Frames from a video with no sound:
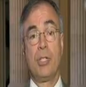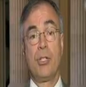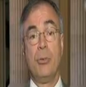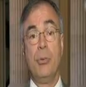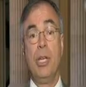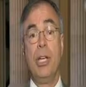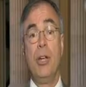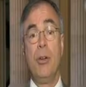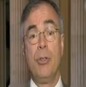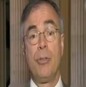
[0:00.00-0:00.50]
So
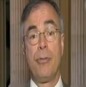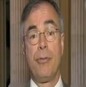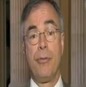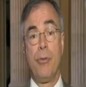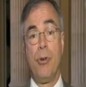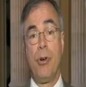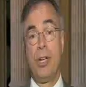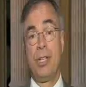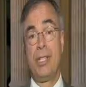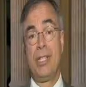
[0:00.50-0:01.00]
we know the
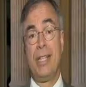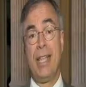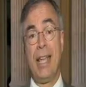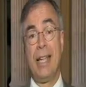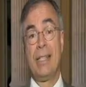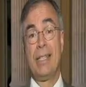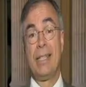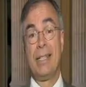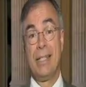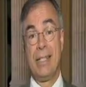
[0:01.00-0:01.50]
fraud
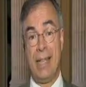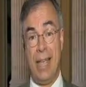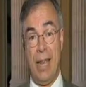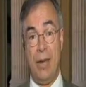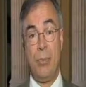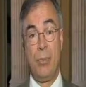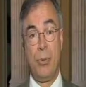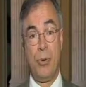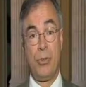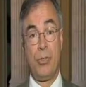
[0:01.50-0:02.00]
stands at
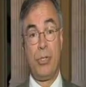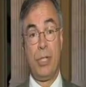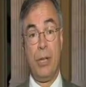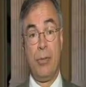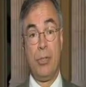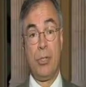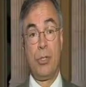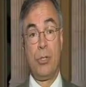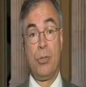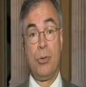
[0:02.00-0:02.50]
10%
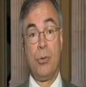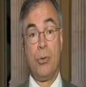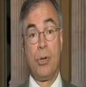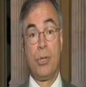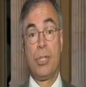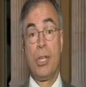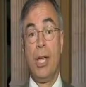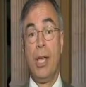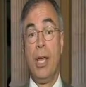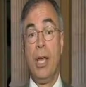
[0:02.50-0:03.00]
of the
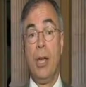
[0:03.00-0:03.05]
stores.